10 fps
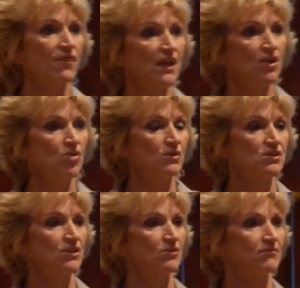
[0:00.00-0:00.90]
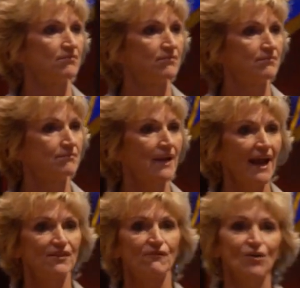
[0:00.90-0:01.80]
thing you would do?
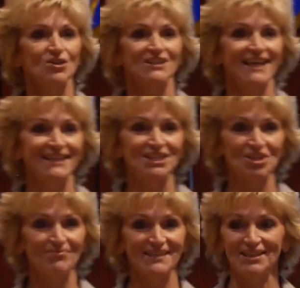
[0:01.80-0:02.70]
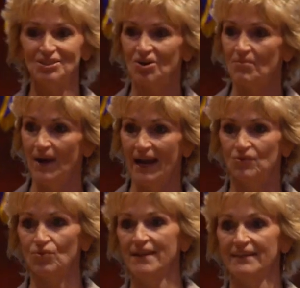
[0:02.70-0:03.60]
And the first thing that jumps into your
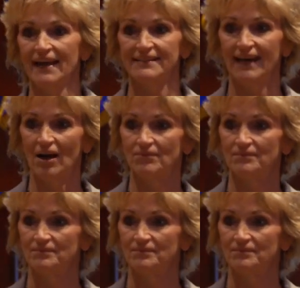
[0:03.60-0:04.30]
mind, write that down.